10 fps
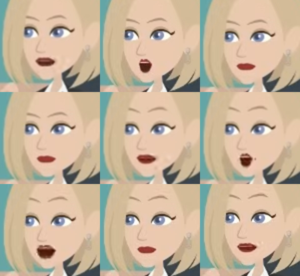When you
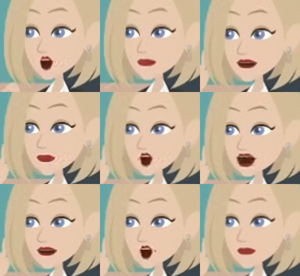say, "I will
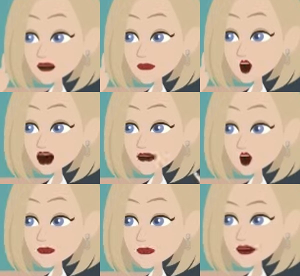eat breakfast tomorrow,"